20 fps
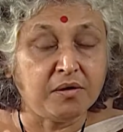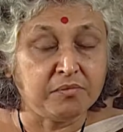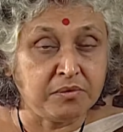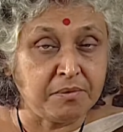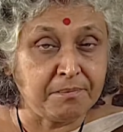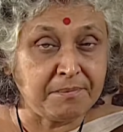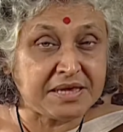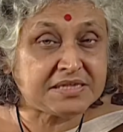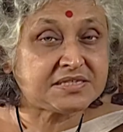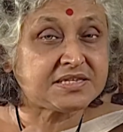
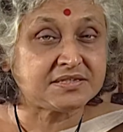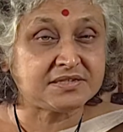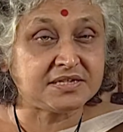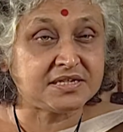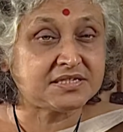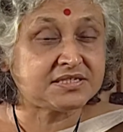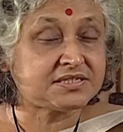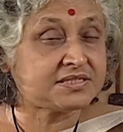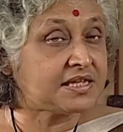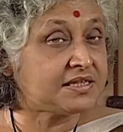
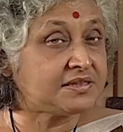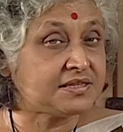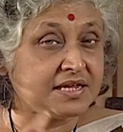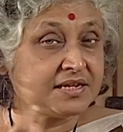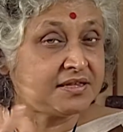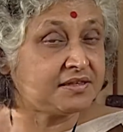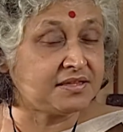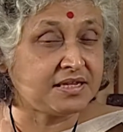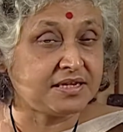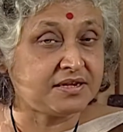messages,
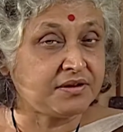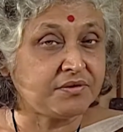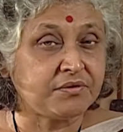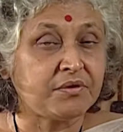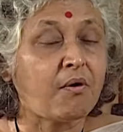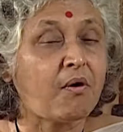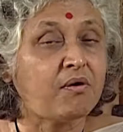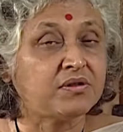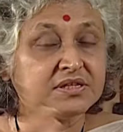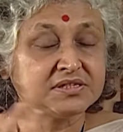then
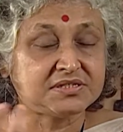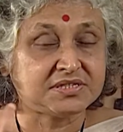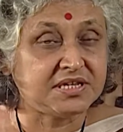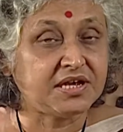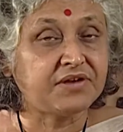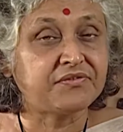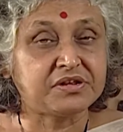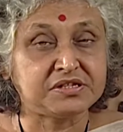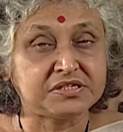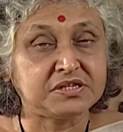the
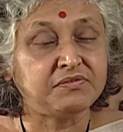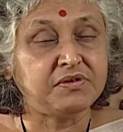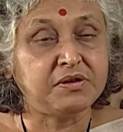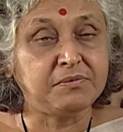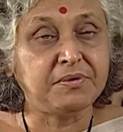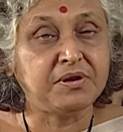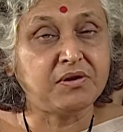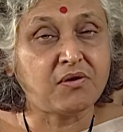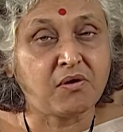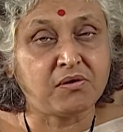secrecy will be
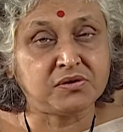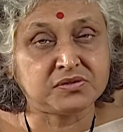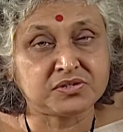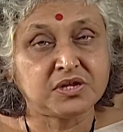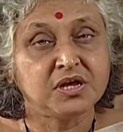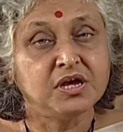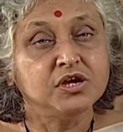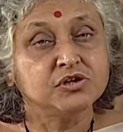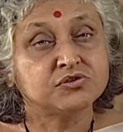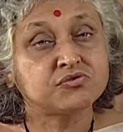lost.
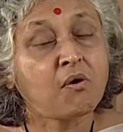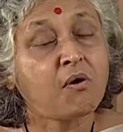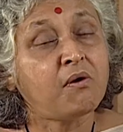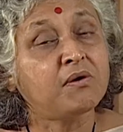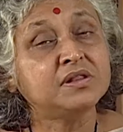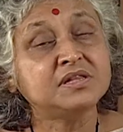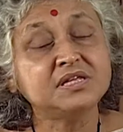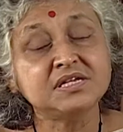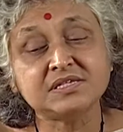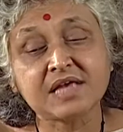So all
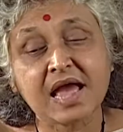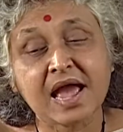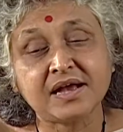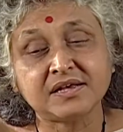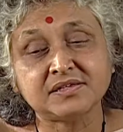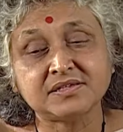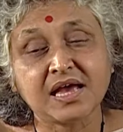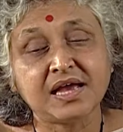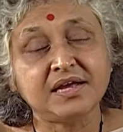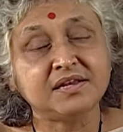these
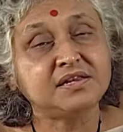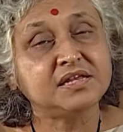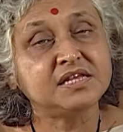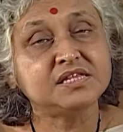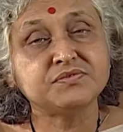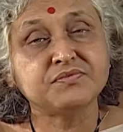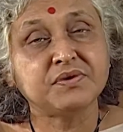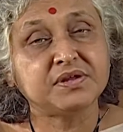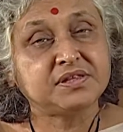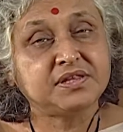anxieties
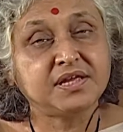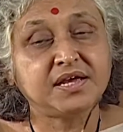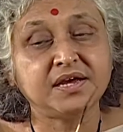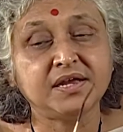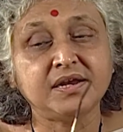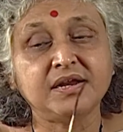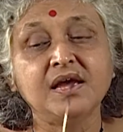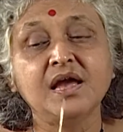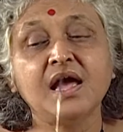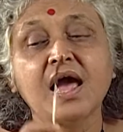were there,
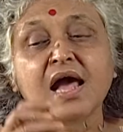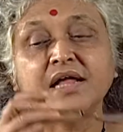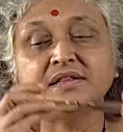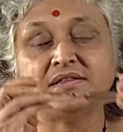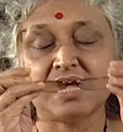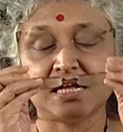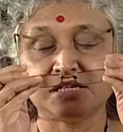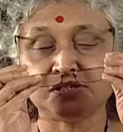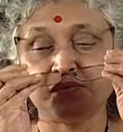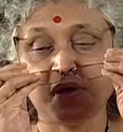and
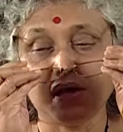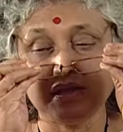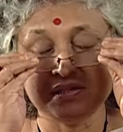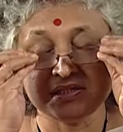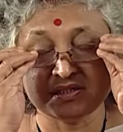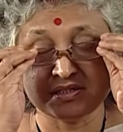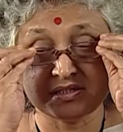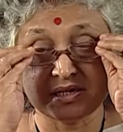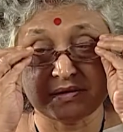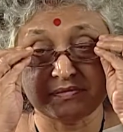that's why these
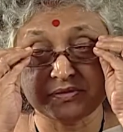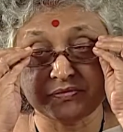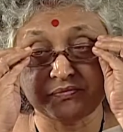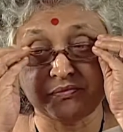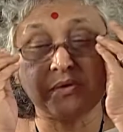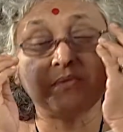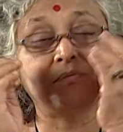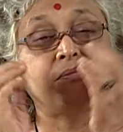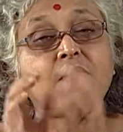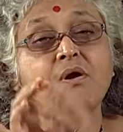
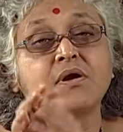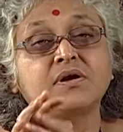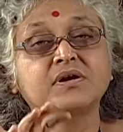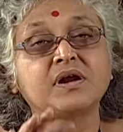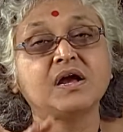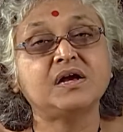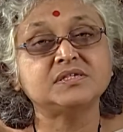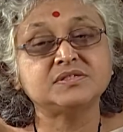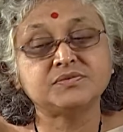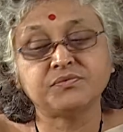Chelmsford
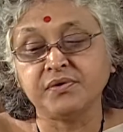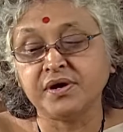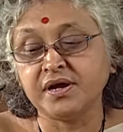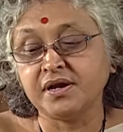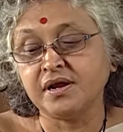broadcasts were